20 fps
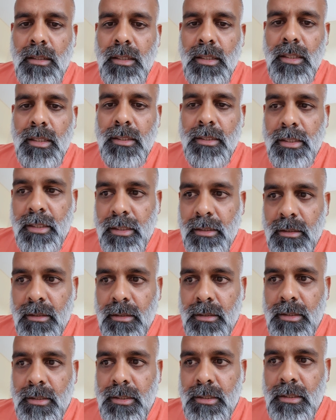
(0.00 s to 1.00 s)
It
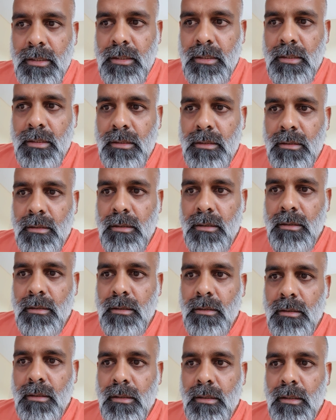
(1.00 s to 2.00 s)
is
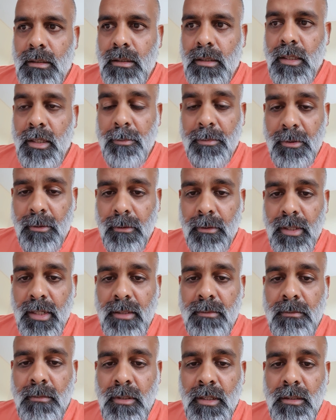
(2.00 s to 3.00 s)
a
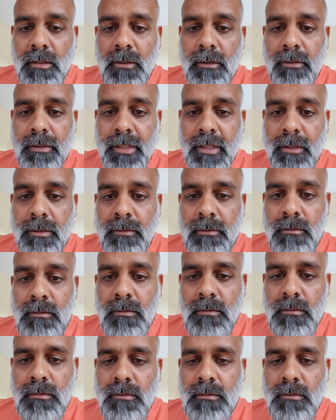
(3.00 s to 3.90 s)
program that you're in,